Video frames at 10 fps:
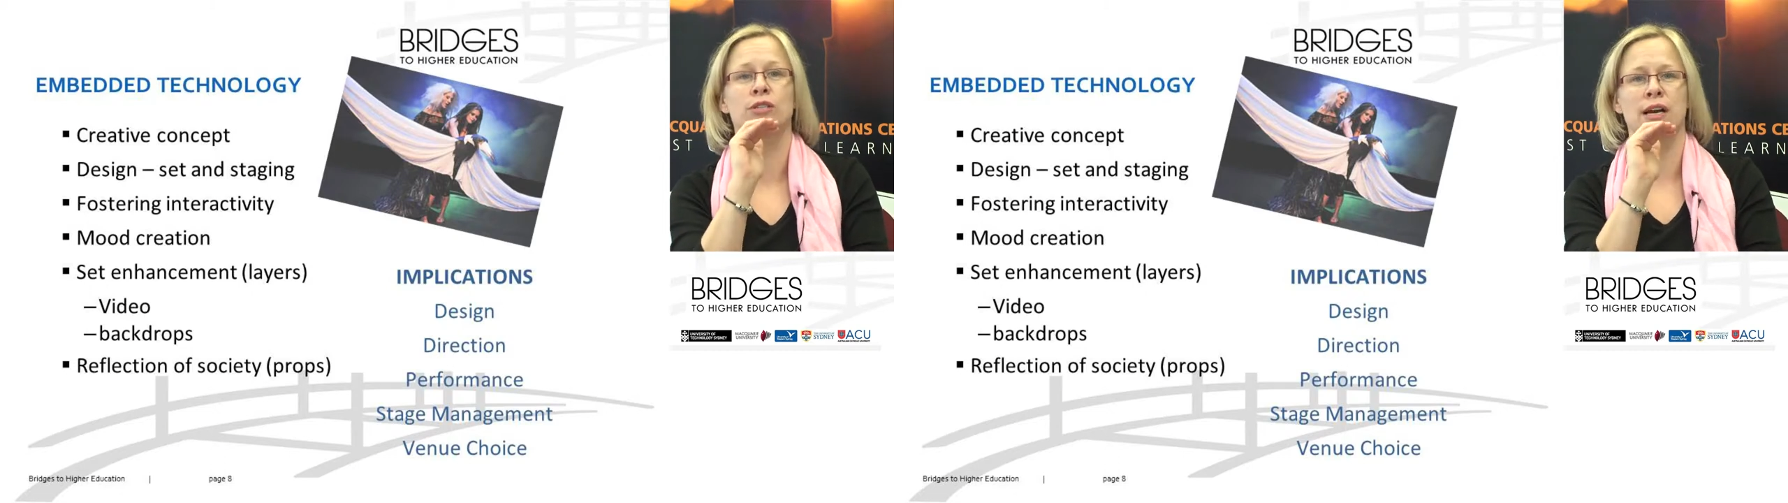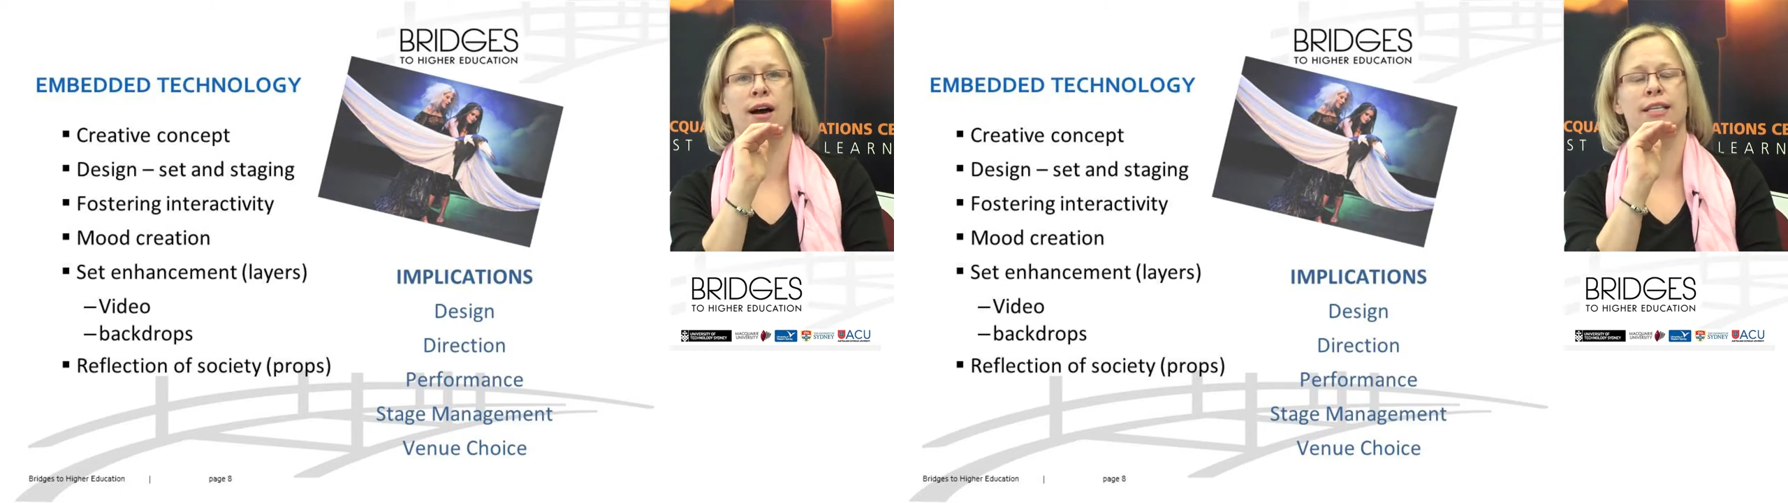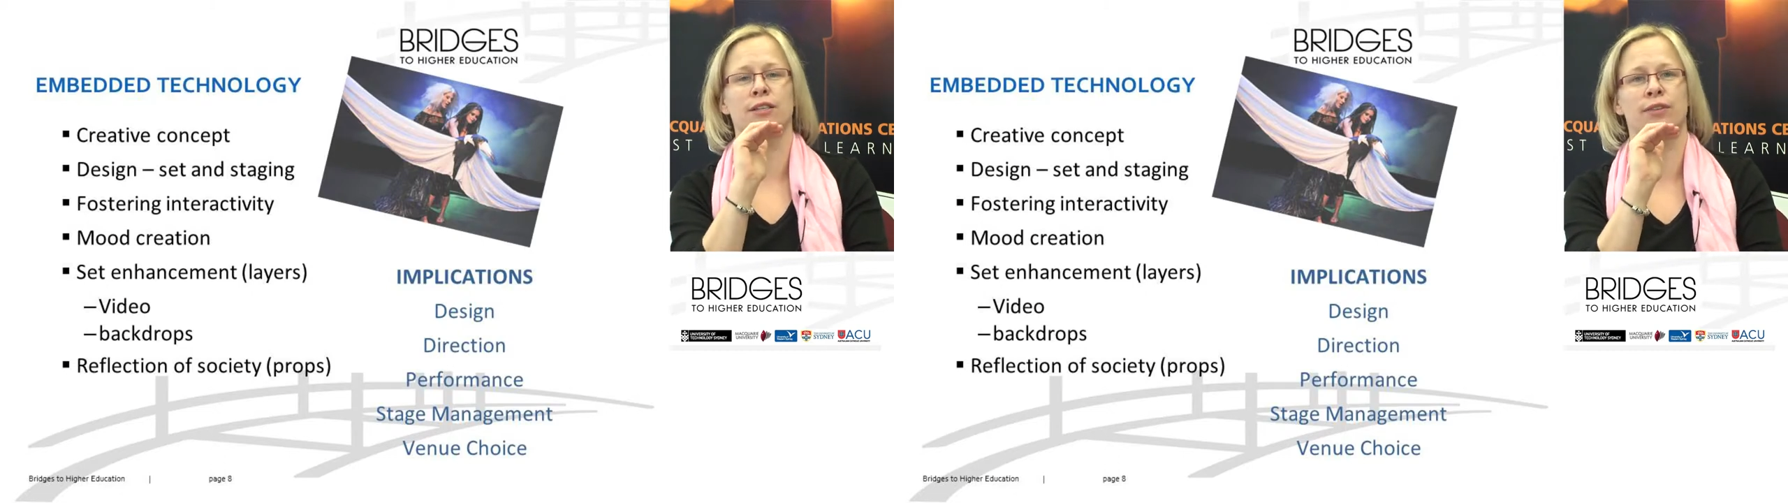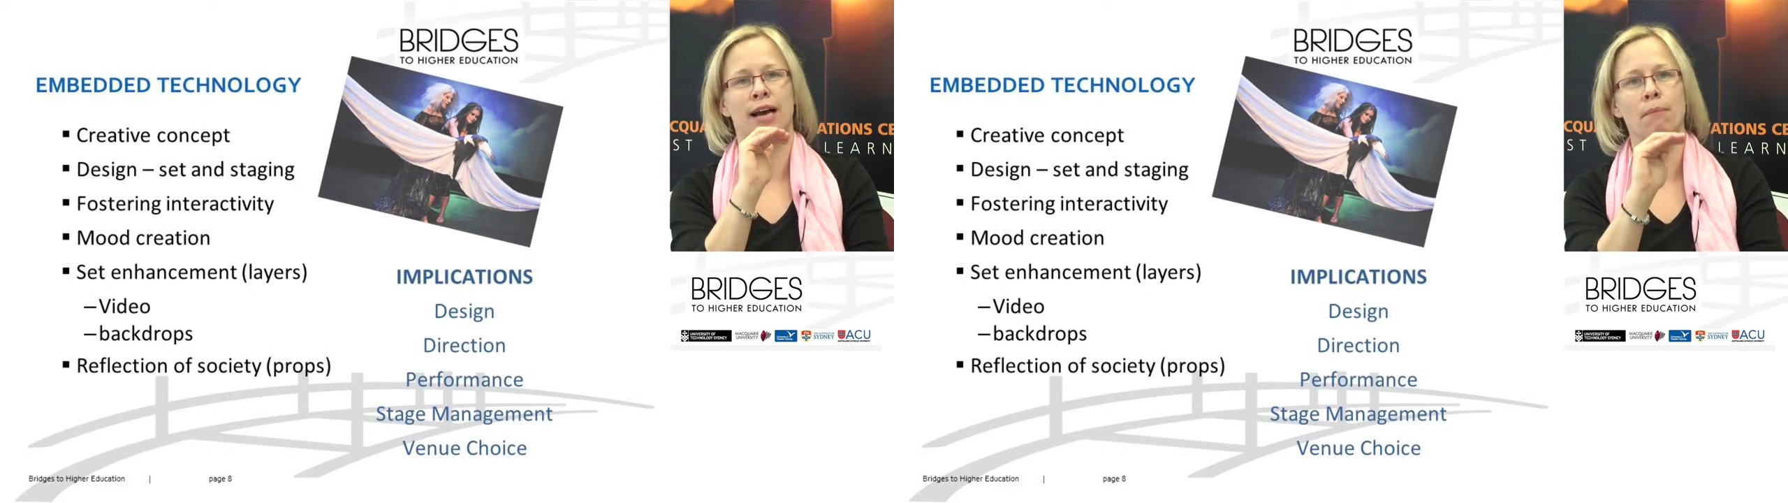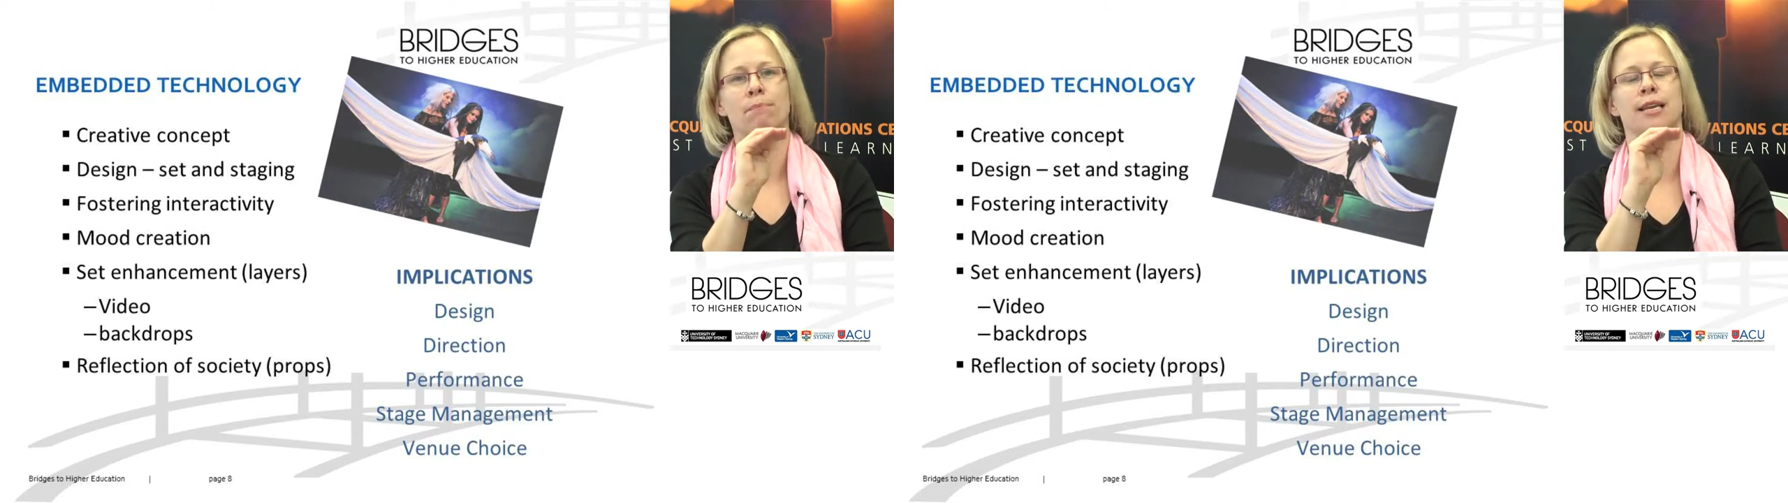kind of
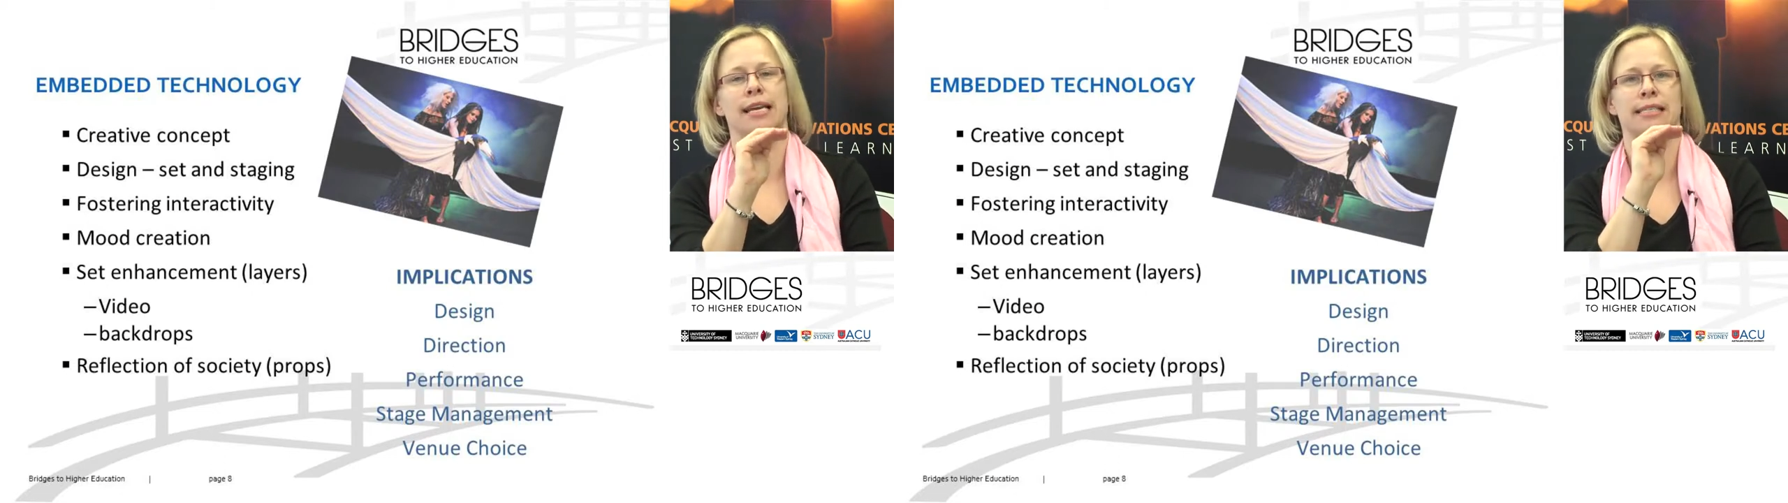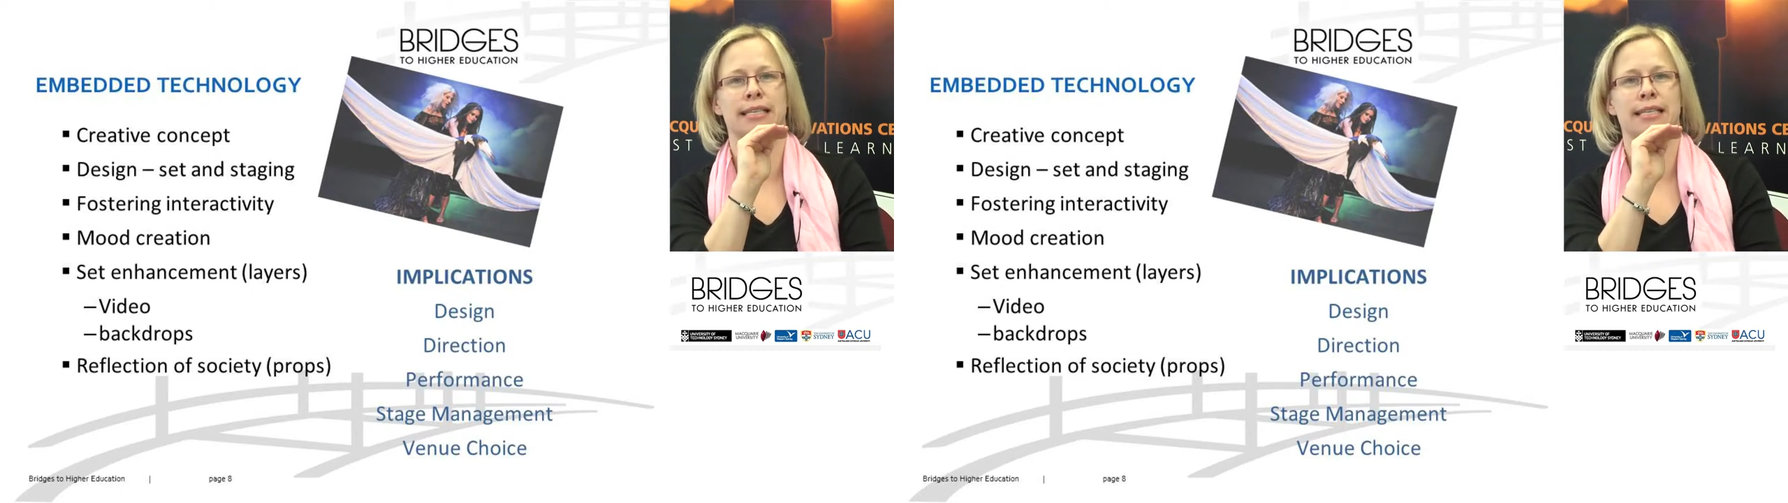companies